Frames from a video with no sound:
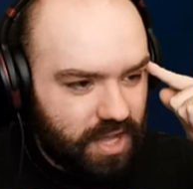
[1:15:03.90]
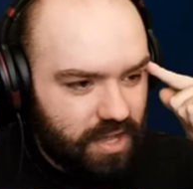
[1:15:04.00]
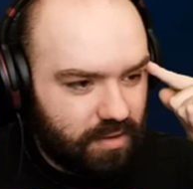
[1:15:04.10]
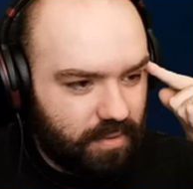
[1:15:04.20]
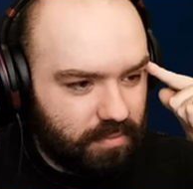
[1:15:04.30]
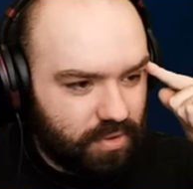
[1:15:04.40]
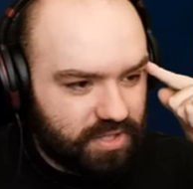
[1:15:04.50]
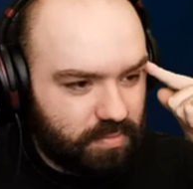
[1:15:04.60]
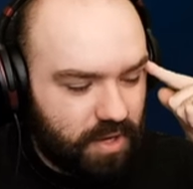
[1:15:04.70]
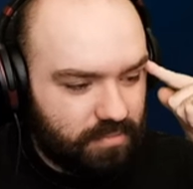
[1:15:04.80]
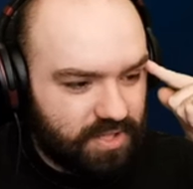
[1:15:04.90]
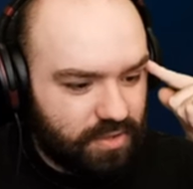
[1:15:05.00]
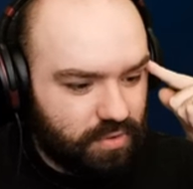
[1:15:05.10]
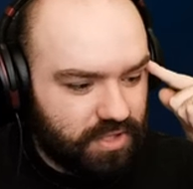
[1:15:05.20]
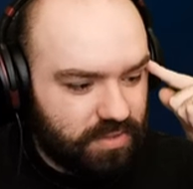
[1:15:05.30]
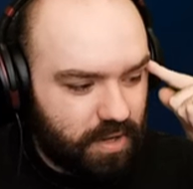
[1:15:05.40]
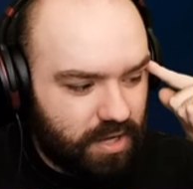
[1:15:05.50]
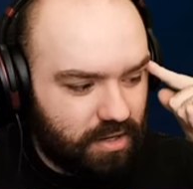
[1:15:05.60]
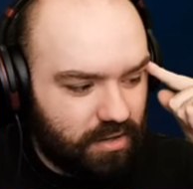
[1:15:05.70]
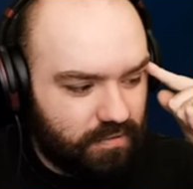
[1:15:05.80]
Damn, I'm not. I'm still not
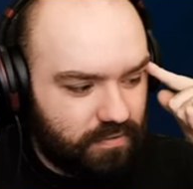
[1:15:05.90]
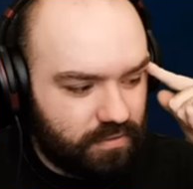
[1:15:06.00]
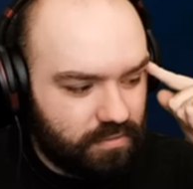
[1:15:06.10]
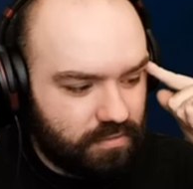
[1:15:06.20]
smart enough.